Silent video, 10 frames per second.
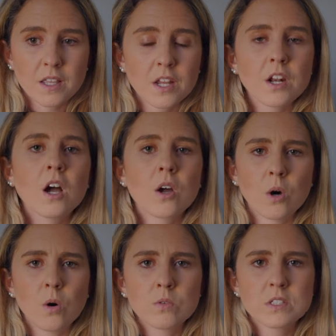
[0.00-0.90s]
cannot
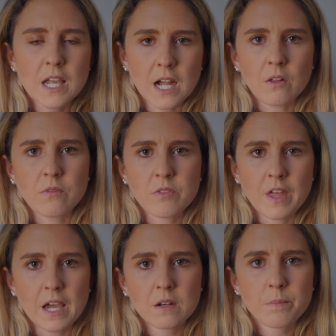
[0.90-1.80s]
go down
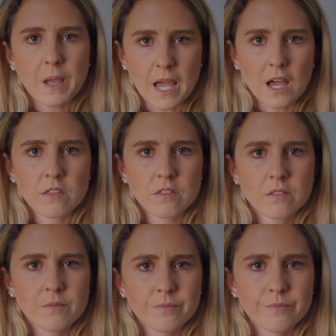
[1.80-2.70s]
that
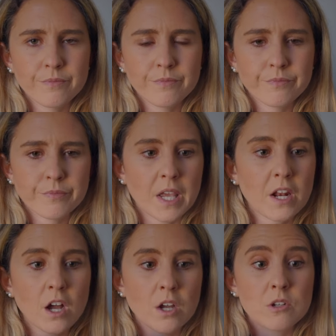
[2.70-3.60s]
path,
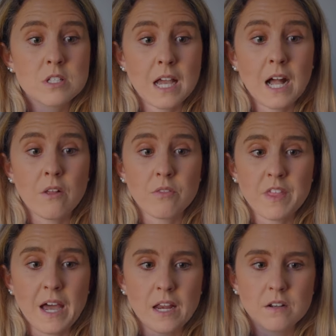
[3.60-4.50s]
cannot go
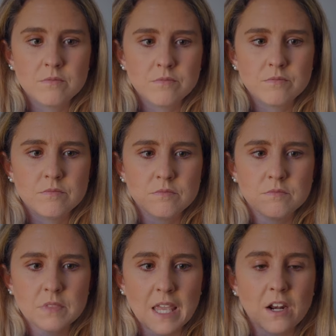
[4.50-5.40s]
down that,
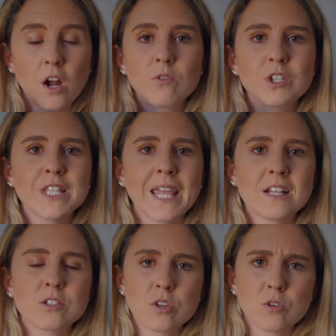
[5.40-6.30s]
cannot
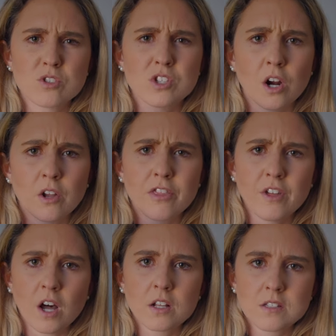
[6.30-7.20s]
relate to those dark
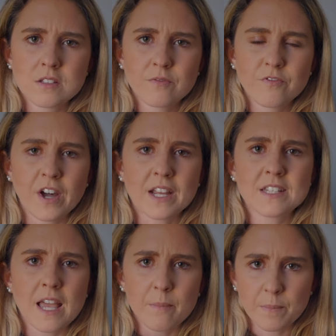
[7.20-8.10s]
thoughts,
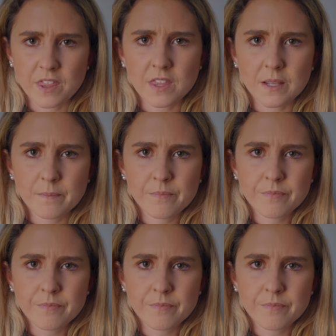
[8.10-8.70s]
find empathy.